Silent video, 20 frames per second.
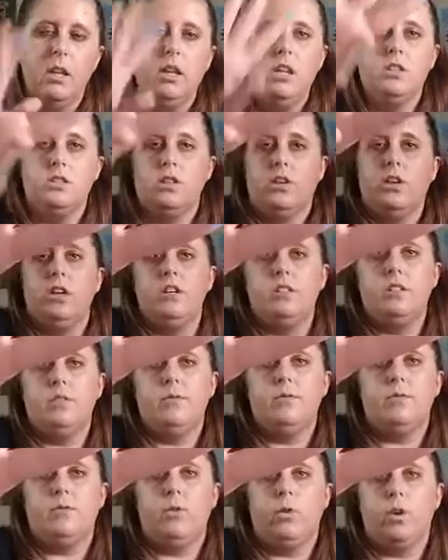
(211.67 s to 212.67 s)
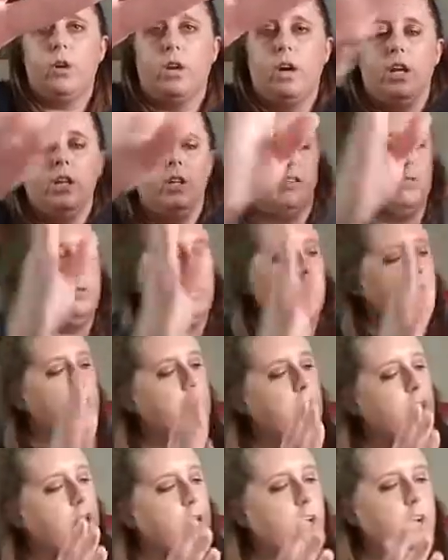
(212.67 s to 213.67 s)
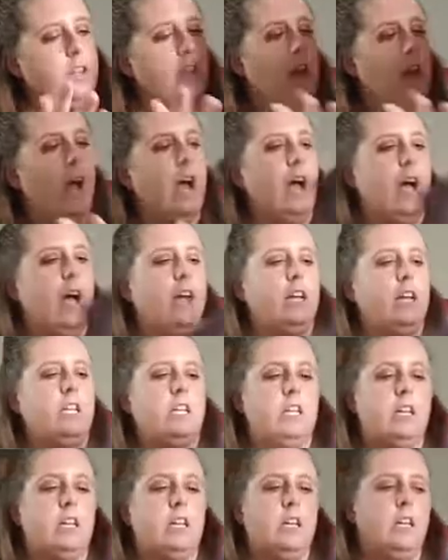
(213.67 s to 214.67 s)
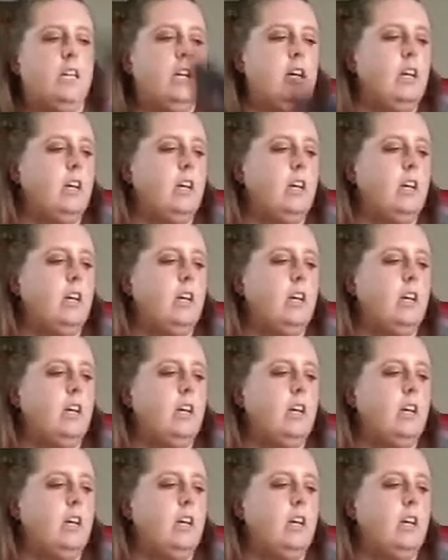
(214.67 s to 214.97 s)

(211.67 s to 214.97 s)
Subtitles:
So here's some 4 colors right here that I did.